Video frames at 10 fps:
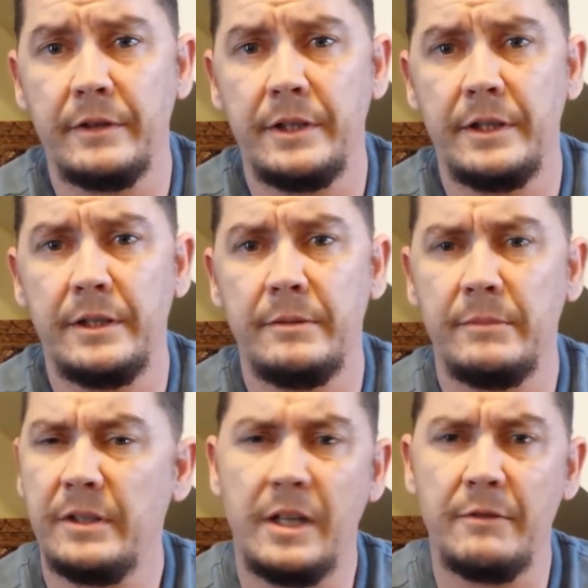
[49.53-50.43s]
a
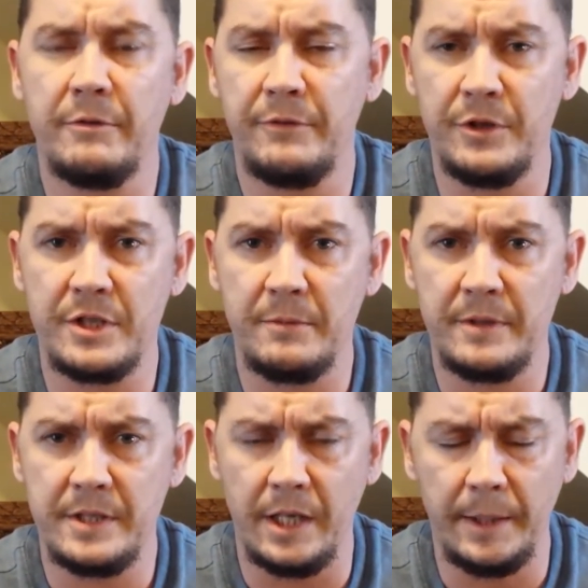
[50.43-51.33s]
lot of reviews that have
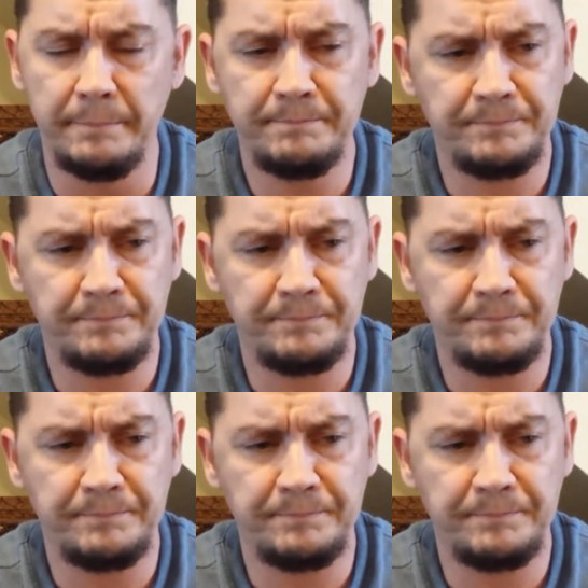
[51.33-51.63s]
been done.